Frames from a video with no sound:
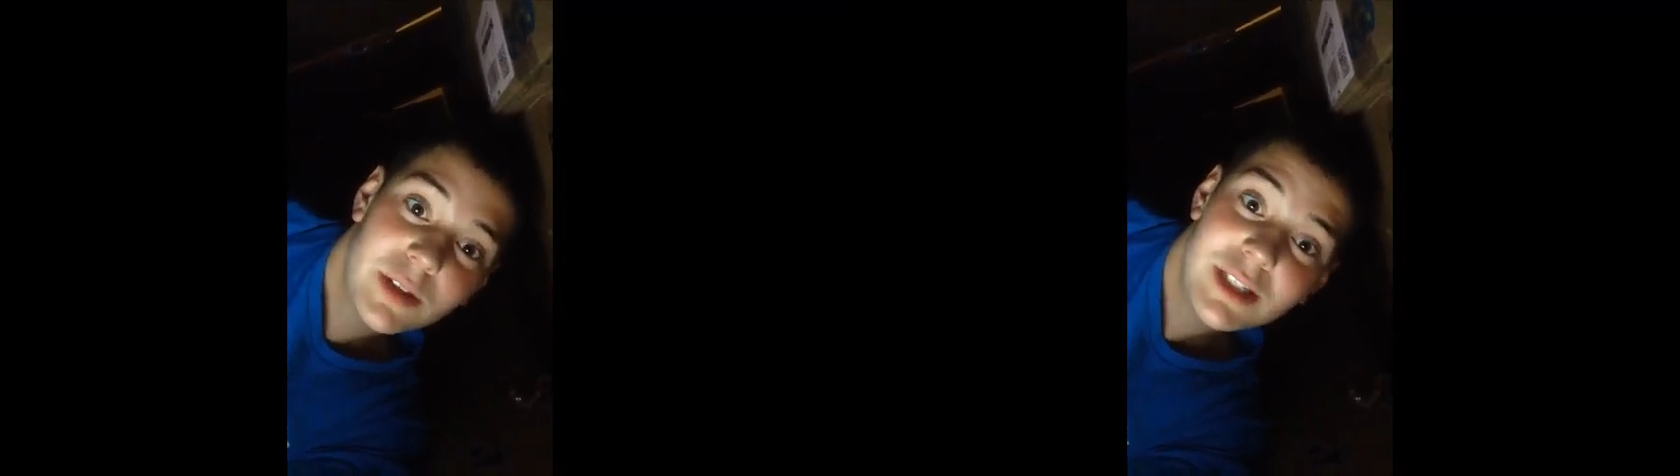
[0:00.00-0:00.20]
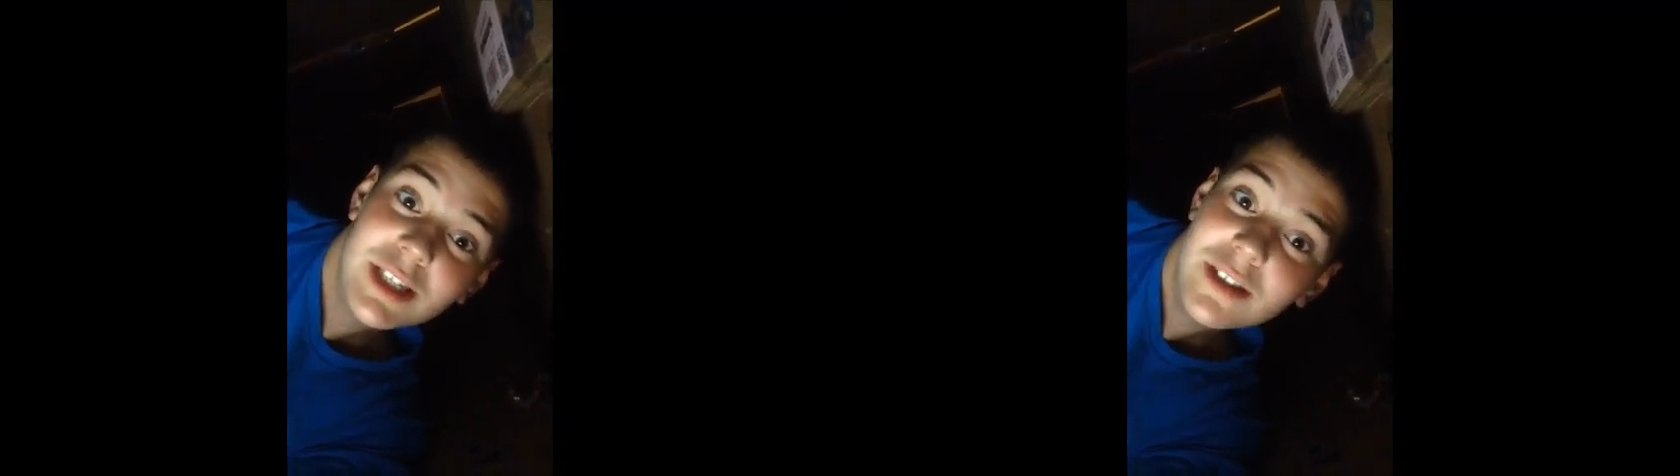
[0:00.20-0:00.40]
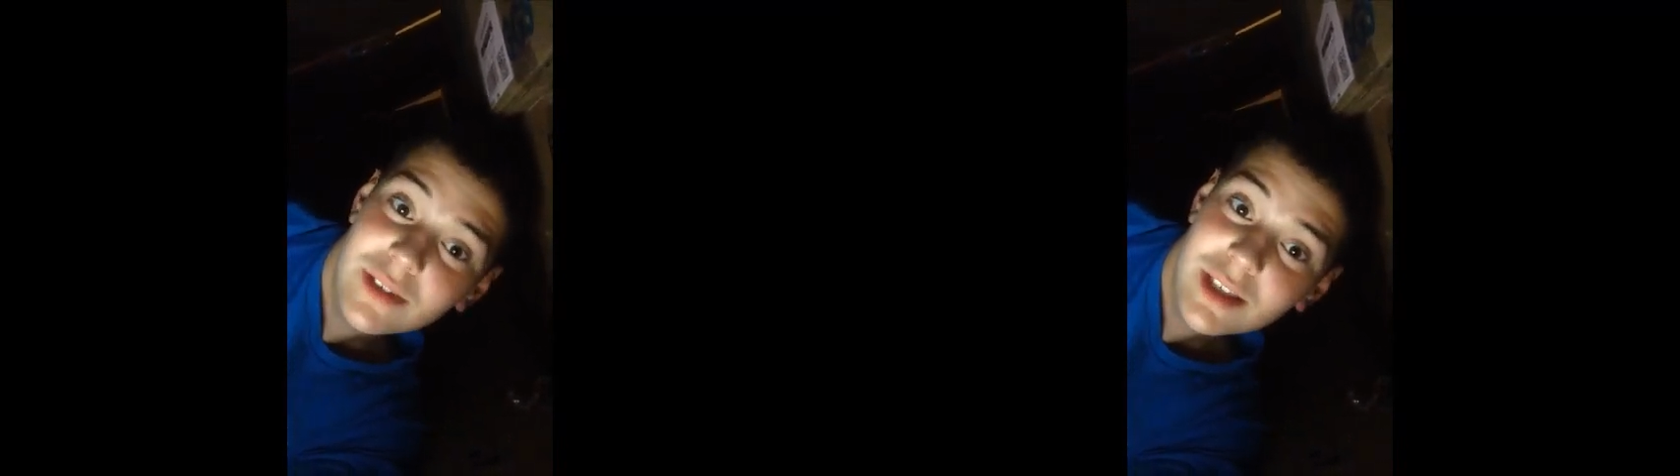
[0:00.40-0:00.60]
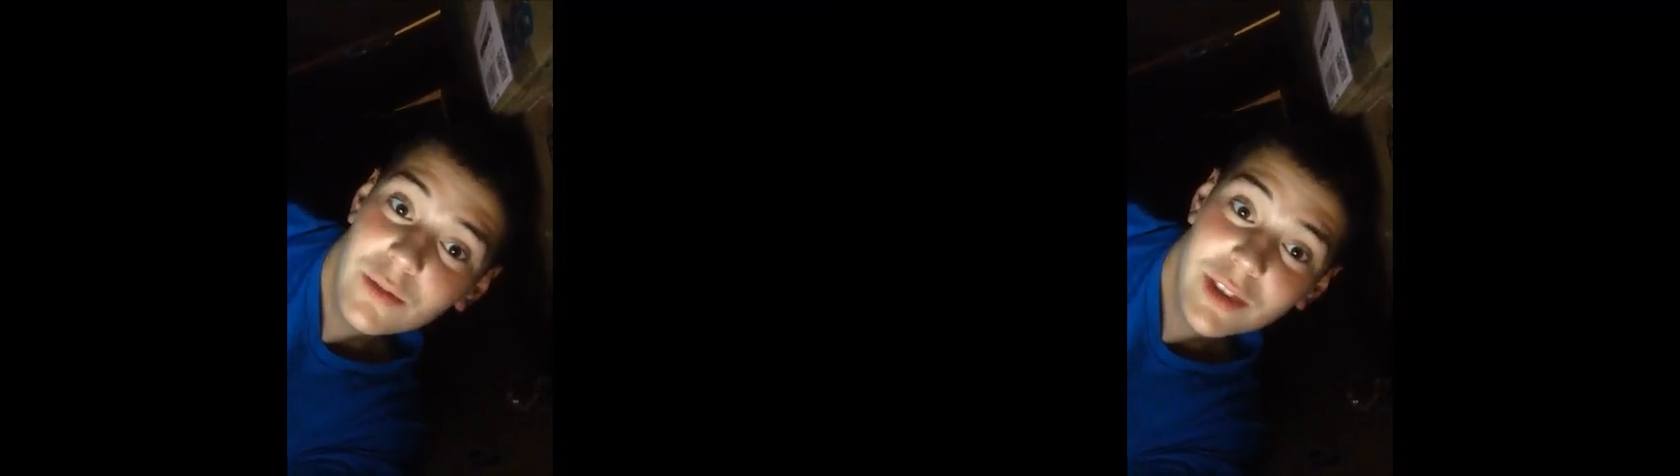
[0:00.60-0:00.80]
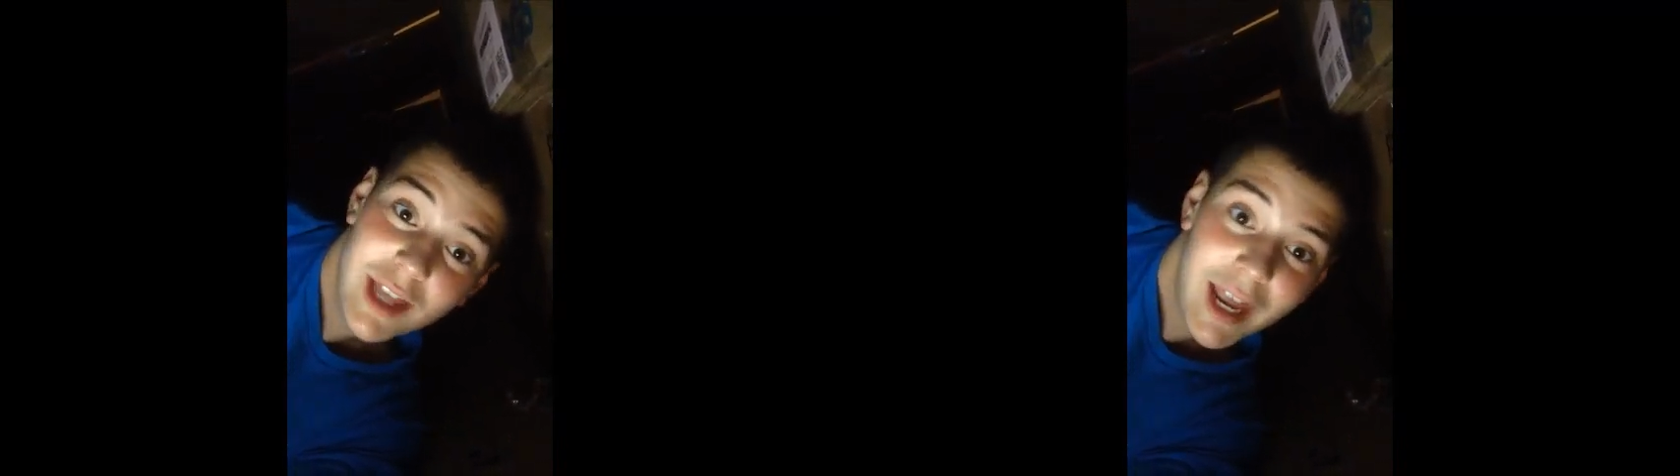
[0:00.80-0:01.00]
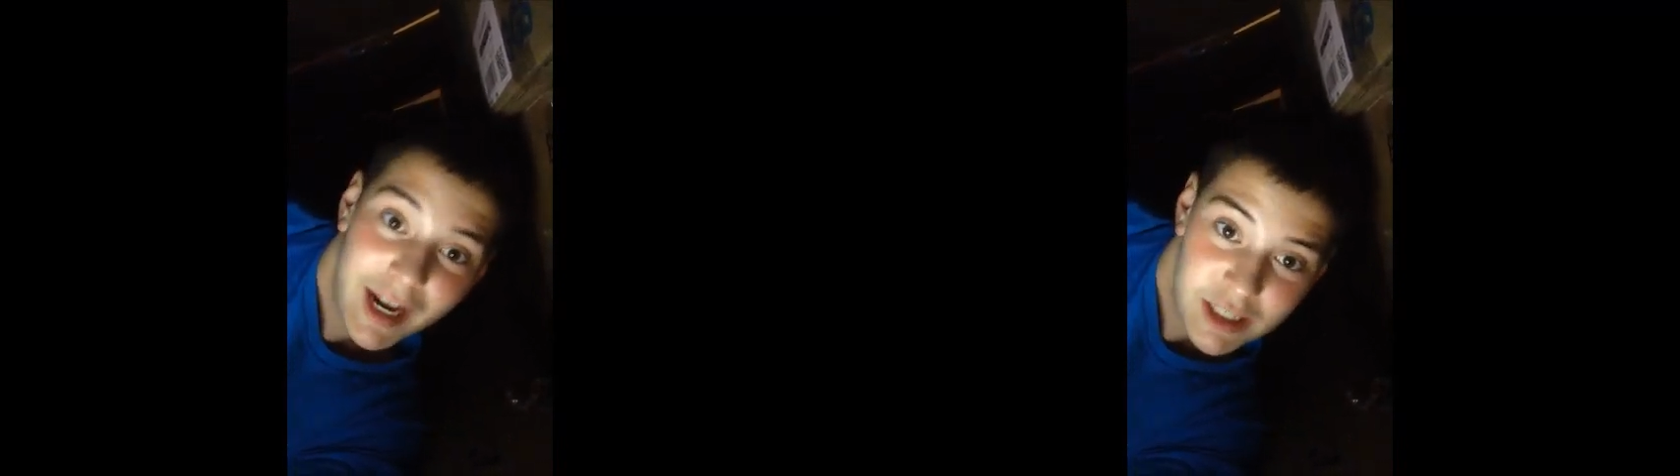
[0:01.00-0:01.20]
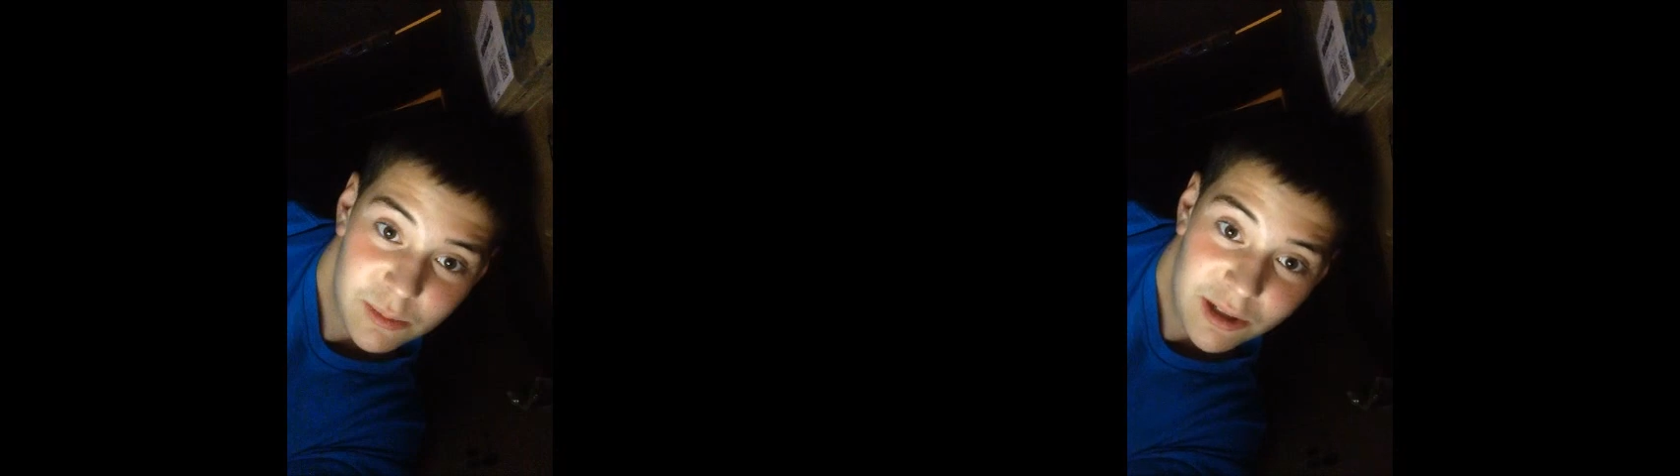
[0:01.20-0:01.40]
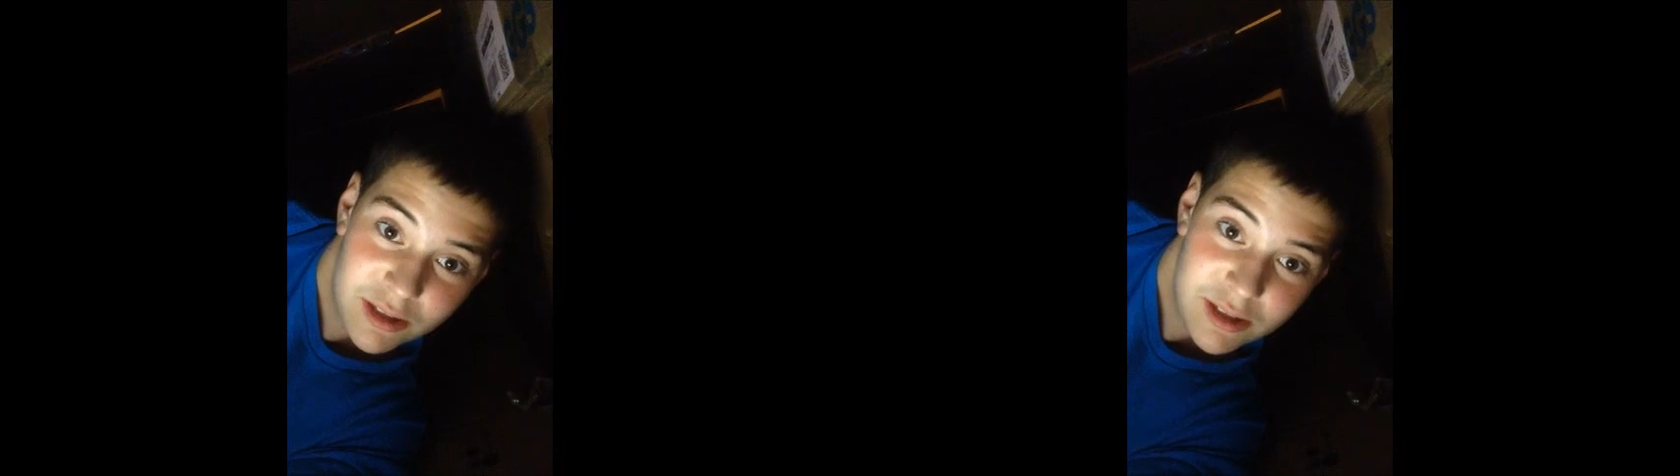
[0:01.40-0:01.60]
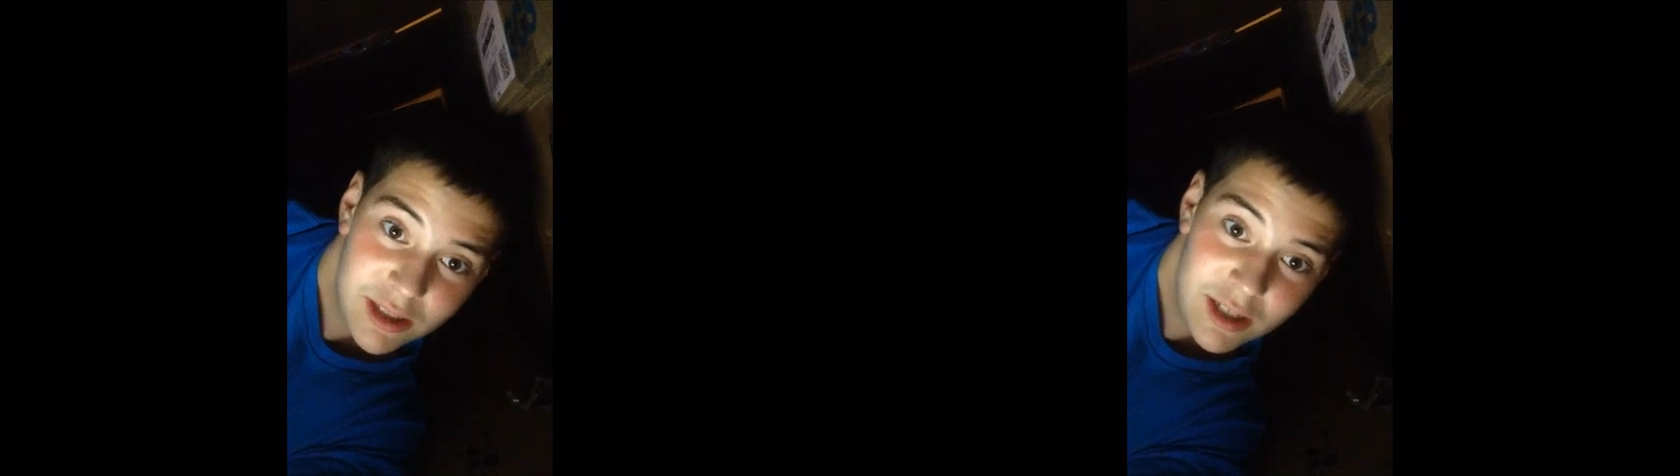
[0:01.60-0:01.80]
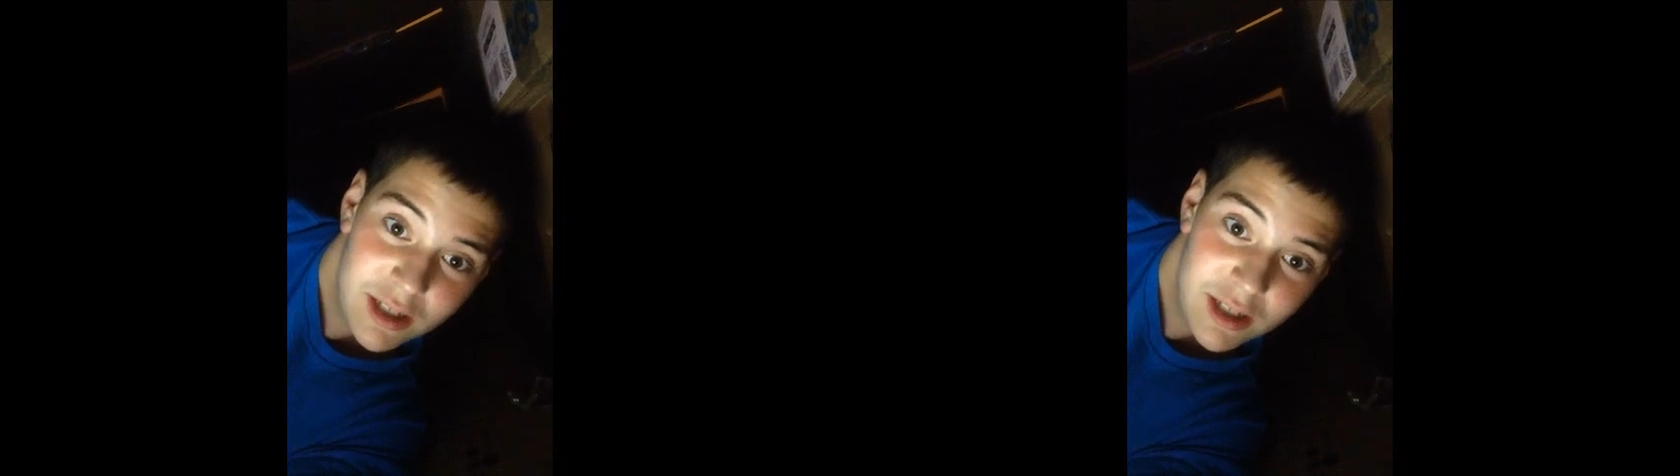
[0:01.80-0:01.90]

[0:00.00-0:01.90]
TV with the Xbox.